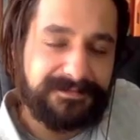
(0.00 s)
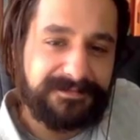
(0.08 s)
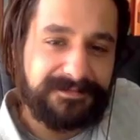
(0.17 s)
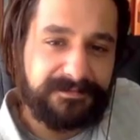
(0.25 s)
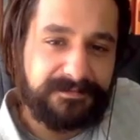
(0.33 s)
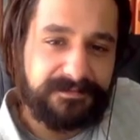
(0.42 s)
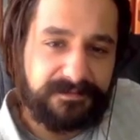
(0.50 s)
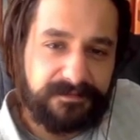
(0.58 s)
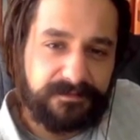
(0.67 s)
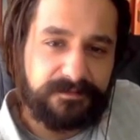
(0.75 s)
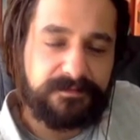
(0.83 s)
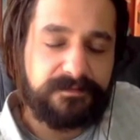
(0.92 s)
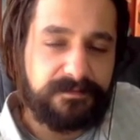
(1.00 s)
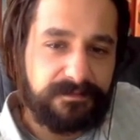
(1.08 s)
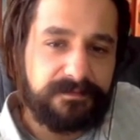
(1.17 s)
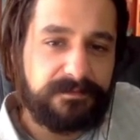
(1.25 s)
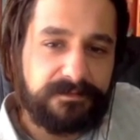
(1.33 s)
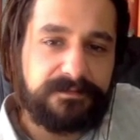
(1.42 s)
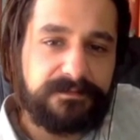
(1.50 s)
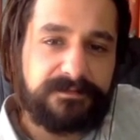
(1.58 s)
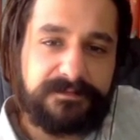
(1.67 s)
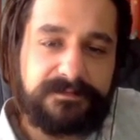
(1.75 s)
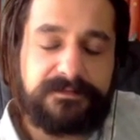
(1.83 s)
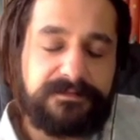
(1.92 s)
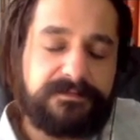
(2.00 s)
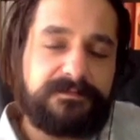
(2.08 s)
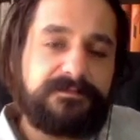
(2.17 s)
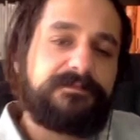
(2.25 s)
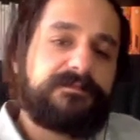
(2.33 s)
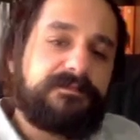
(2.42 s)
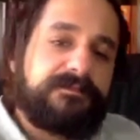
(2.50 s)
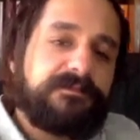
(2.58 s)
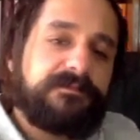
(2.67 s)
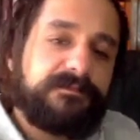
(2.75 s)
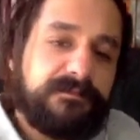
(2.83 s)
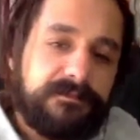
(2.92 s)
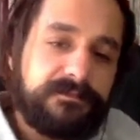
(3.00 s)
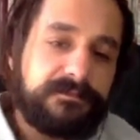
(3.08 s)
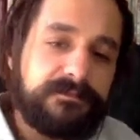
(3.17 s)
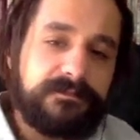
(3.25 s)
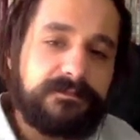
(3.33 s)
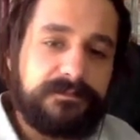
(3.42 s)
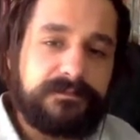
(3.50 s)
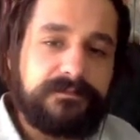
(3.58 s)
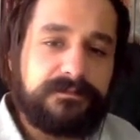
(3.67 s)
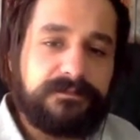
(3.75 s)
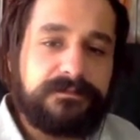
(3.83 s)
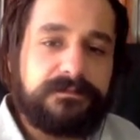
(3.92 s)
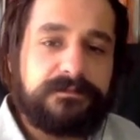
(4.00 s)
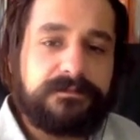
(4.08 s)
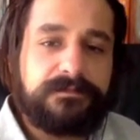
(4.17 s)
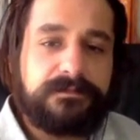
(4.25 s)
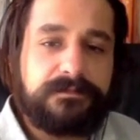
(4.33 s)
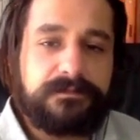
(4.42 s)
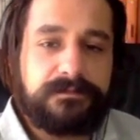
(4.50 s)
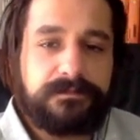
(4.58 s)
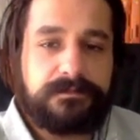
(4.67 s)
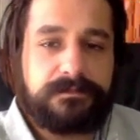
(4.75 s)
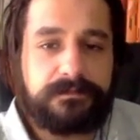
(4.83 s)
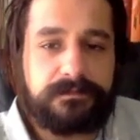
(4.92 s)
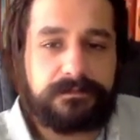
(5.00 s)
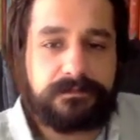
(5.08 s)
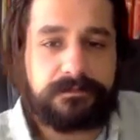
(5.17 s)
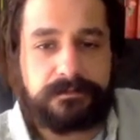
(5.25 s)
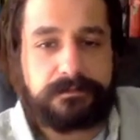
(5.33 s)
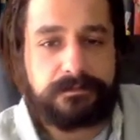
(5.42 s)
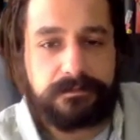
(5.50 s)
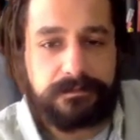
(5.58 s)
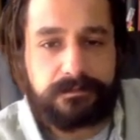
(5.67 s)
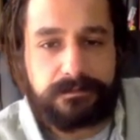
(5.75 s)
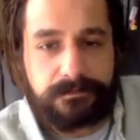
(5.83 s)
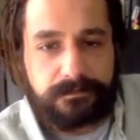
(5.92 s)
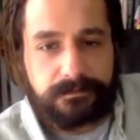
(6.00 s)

(not speaking)